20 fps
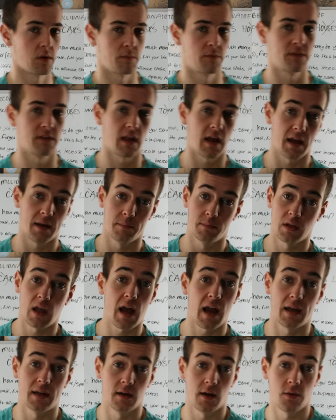in there flying
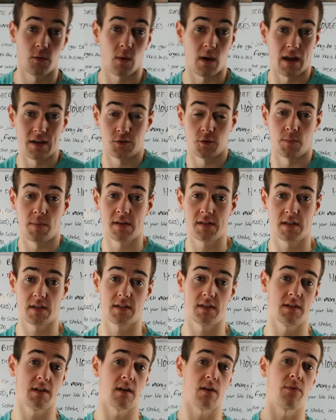blind, otherwise, your
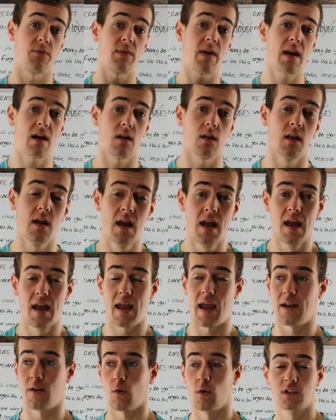business is going to fail
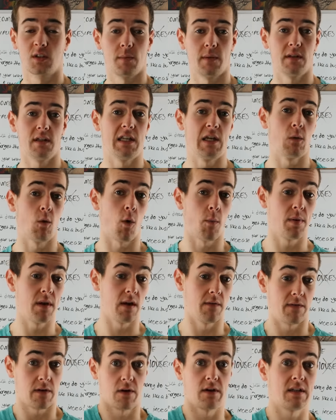and ultimately you won't
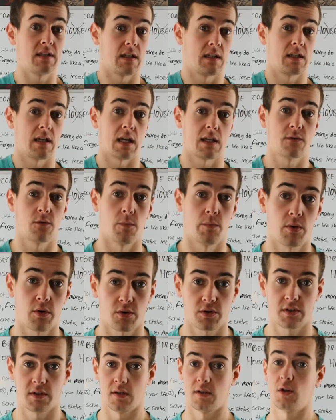be a very successful
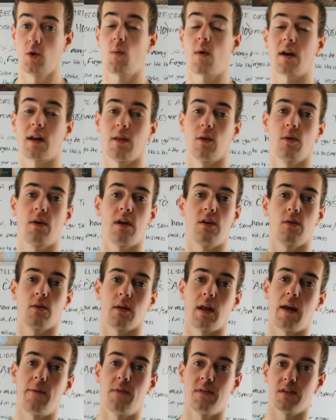person. You want to look at
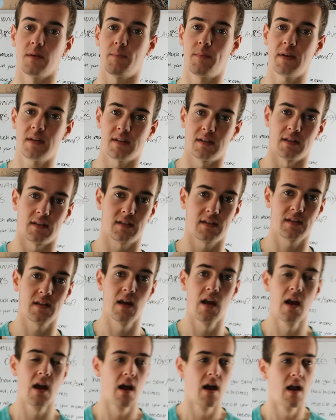your life as a
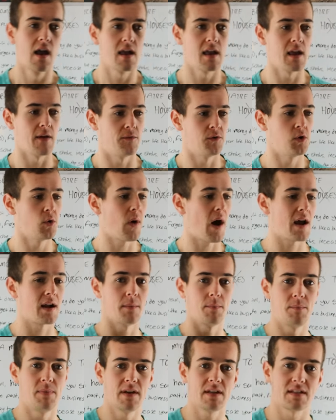business. If you
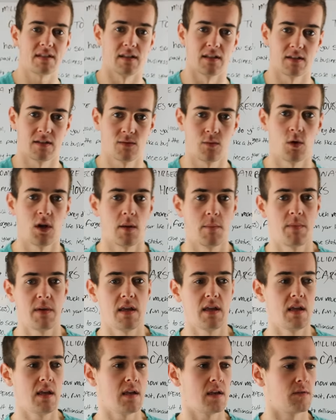had a business, would it
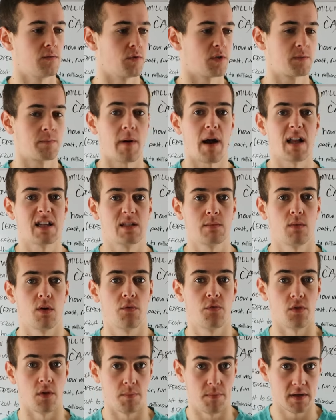be
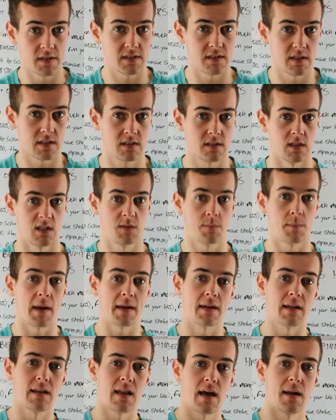responsible for the business to
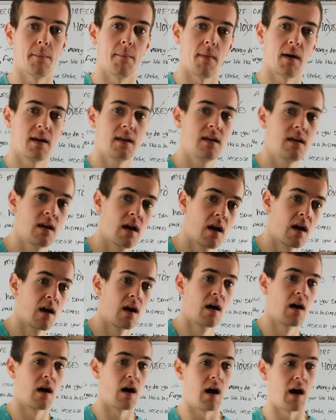spend a lot of money
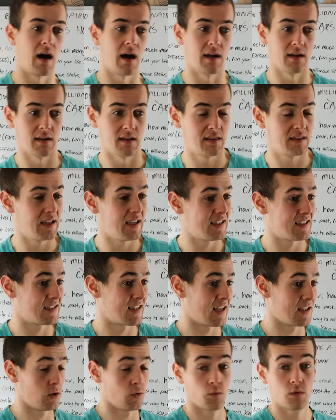on things
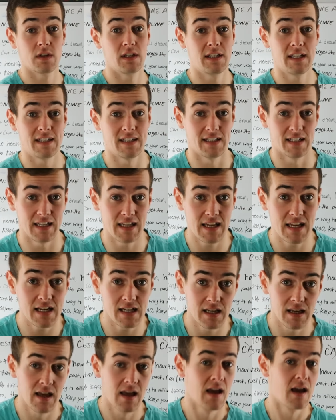that you really didn't
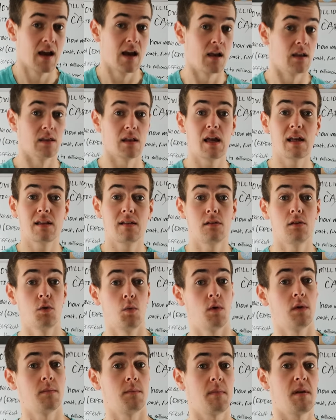need? likely
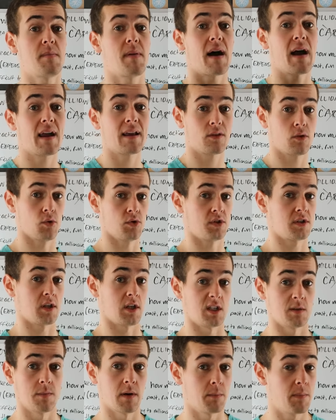you wouldn't be buying those
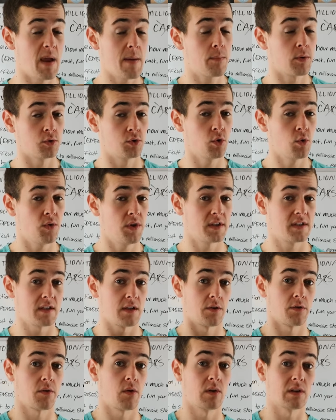things. But people do this
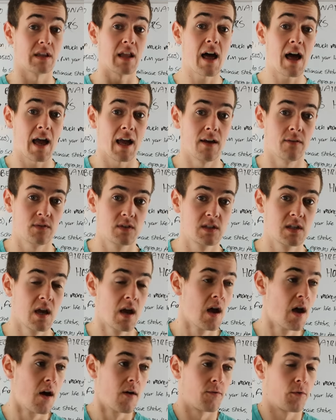in their own lives
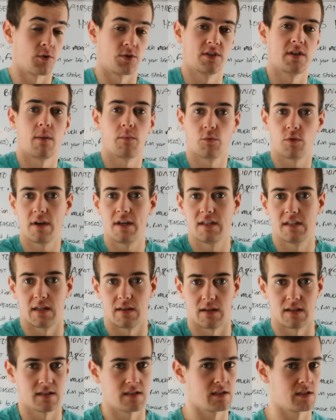for some
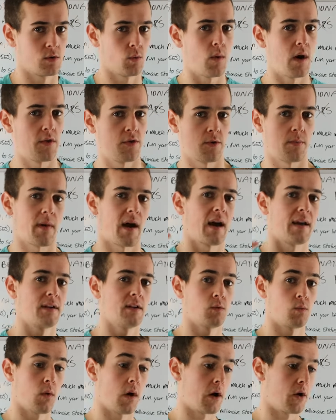reason. This is the way their
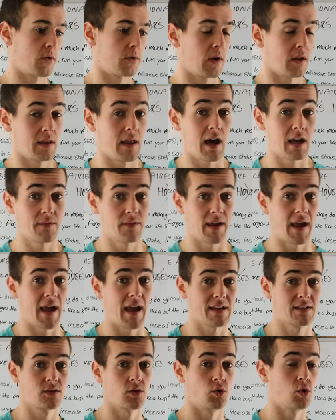mind is wired. A lot of it
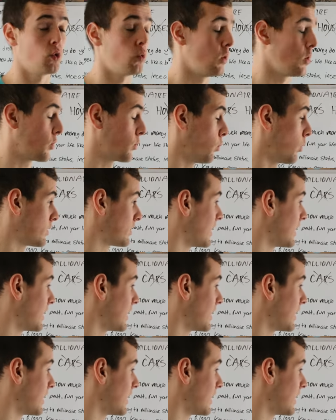has to do with